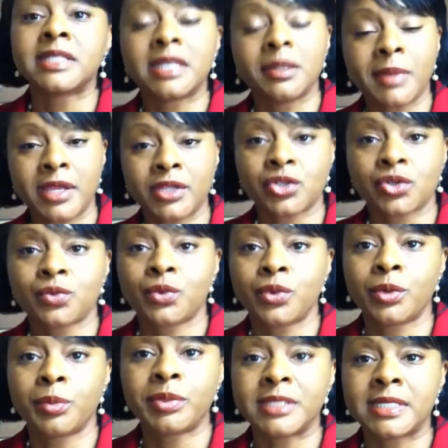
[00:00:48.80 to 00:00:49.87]
City manager
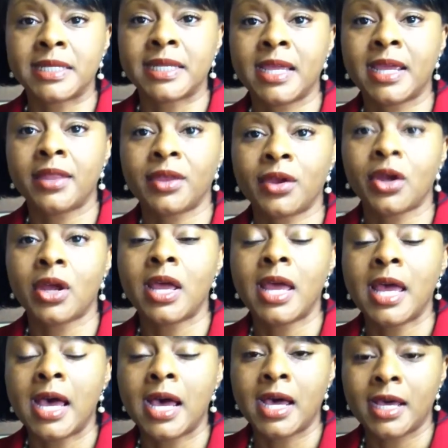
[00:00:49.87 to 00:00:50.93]
will put together
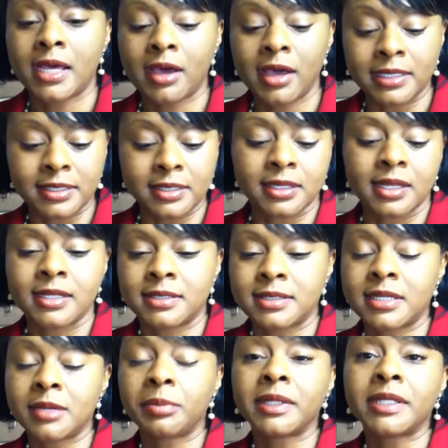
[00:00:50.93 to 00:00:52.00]
a
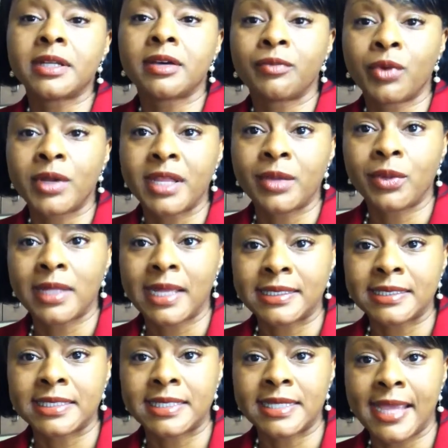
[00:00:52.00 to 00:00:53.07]
template of what he would like
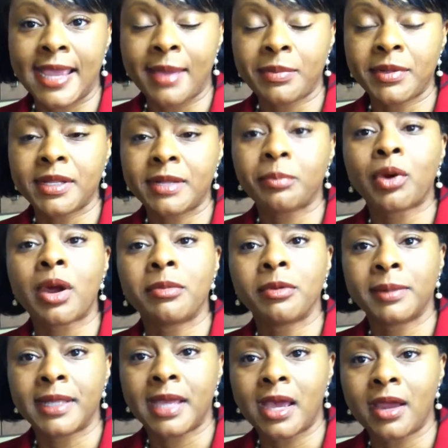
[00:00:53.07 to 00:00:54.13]
to see happen and
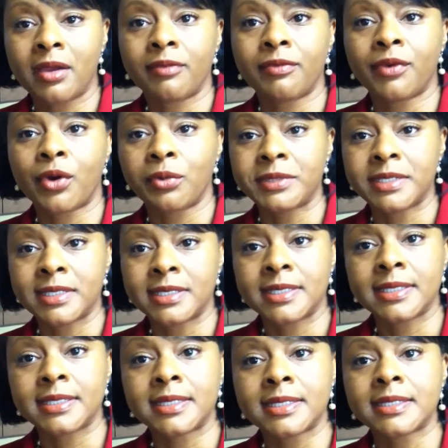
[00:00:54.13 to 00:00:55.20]
probably hire a firm to
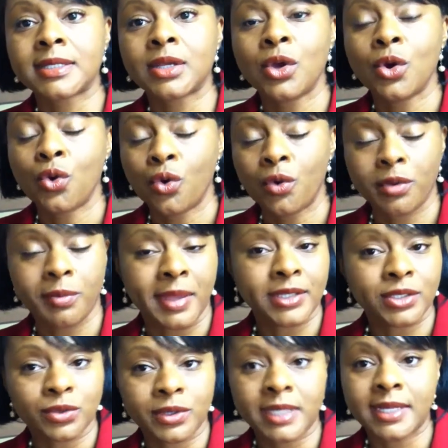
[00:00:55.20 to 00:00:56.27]
assist us, or we may
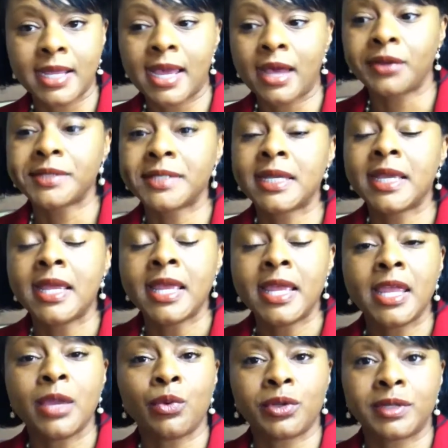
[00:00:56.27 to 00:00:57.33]
do it in-house.
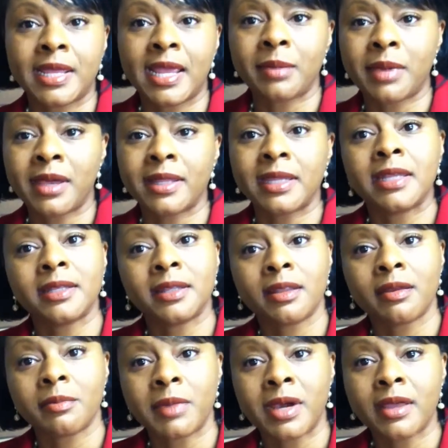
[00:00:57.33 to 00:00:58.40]
He will name by the end of
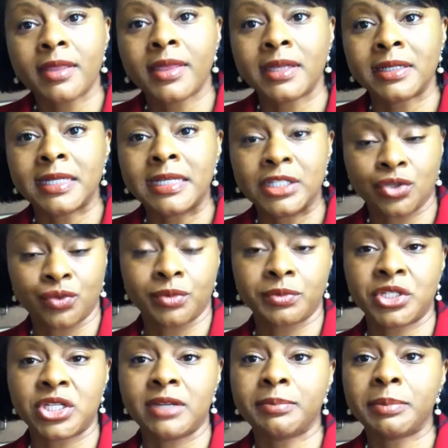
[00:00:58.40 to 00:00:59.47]
the month an interim
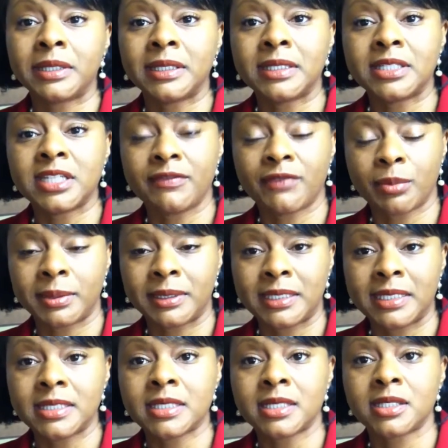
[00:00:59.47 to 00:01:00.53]
chief of
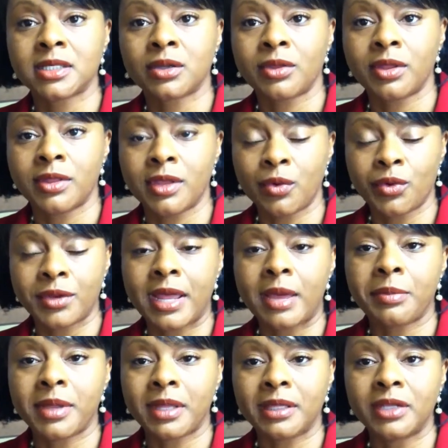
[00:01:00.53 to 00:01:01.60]
police so that there will
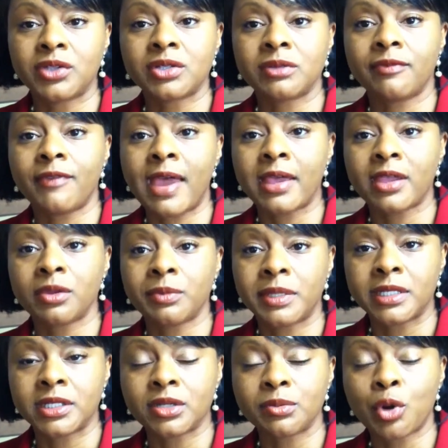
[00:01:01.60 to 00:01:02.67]
not be a leadership vacuum in
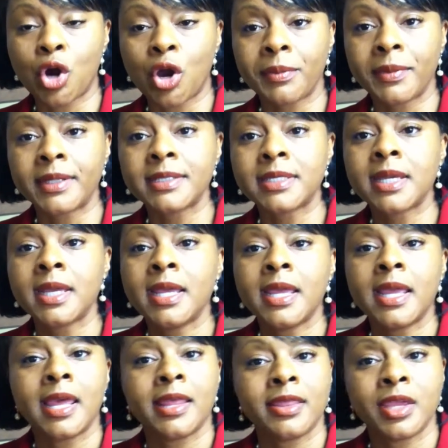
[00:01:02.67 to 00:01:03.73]
a department.
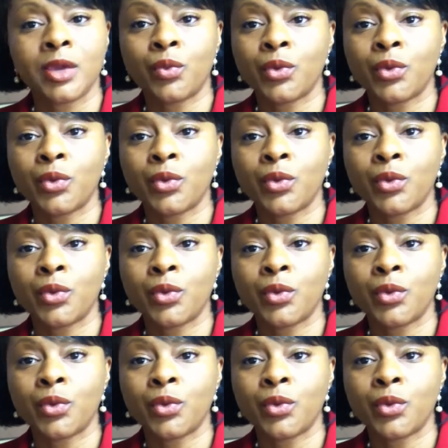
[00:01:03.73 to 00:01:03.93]
And then